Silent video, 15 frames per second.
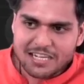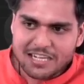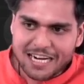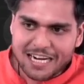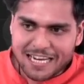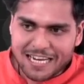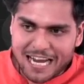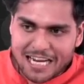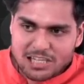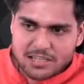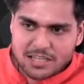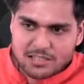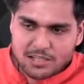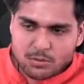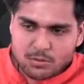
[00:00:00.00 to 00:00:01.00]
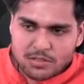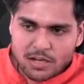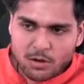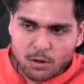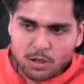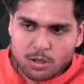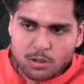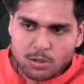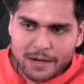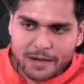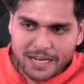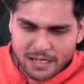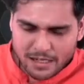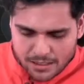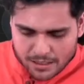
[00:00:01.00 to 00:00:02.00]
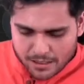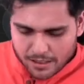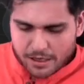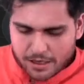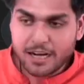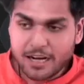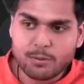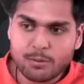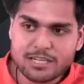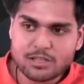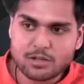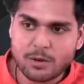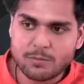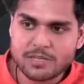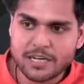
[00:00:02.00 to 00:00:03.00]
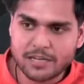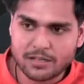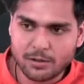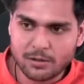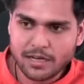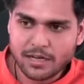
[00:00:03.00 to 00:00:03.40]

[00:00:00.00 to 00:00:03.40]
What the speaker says: attach this user onto my request object. Okay,